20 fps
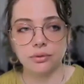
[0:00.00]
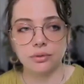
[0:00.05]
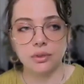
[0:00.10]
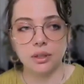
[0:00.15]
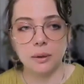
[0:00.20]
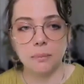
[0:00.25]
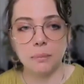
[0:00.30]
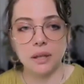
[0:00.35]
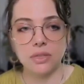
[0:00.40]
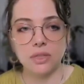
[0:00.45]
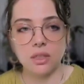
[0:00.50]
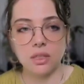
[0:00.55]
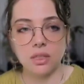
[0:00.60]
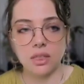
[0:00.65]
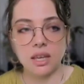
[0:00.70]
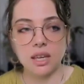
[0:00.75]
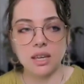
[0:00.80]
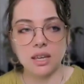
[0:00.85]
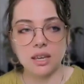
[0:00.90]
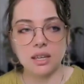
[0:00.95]
But the
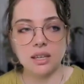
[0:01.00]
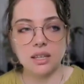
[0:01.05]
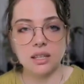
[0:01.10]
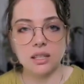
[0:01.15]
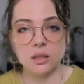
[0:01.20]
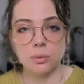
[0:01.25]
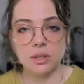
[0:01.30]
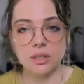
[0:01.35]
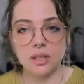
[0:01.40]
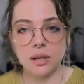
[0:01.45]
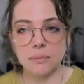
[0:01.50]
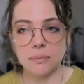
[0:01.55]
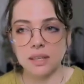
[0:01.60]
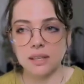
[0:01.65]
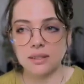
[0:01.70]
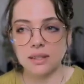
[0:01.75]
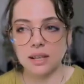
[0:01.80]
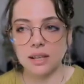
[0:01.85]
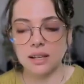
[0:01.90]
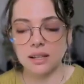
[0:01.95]
thing is, when something's
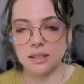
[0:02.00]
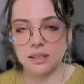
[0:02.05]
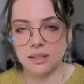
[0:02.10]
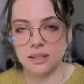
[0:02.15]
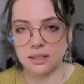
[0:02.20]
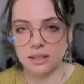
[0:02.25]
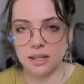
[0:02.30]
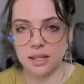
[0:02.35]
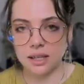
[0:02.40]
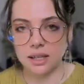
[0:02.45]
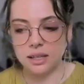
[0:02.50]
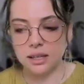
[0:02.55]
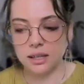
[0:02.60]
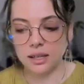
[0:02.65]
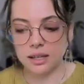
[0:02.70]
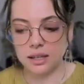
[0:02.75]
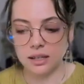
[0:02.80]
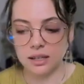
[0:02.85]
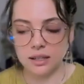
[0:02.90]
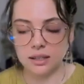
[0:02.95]
that sneaky
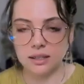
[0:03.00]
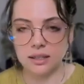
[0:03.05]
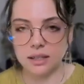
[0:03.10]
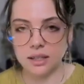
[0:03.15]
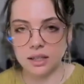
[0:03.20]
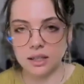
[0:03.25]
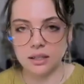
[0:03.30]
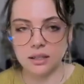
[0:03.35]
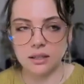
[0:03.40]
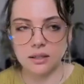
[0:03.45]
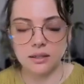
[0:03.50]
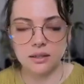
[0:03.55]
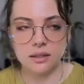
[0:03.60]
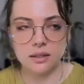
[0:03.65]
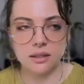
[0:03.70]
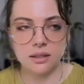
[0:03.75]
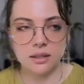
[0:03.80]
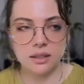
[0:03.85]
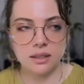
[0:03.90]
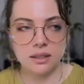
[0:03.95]
and insidious,
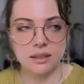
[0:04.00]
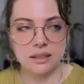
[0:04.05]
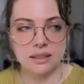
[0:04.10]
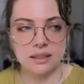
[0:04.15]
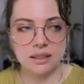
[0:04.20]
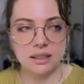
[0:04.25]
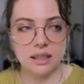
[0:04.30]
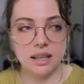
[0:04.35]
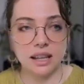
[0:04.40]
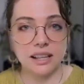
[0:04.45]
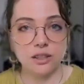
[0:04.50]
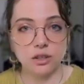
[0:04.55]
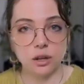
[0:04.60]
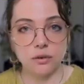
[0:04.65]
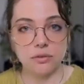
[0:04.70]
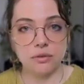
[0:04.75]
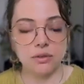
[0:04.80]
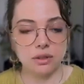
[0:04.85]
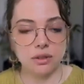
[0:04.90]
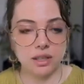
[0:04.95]
it's
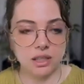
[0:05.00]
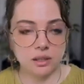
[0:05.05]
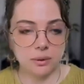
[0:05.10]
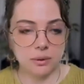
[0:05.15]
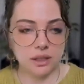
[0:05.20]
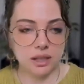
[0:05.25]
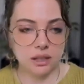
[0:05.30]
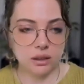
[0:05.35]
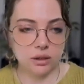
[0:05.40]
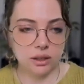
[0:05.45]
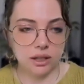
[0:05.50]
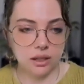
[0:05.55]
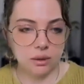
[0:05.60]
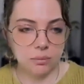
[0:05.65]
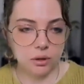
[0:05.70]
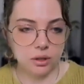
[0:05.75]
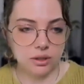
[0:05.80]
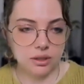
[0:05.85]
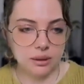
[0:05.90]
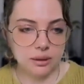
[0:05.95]
often the things we need to look at the
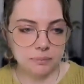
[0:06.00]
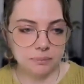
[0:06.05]
most.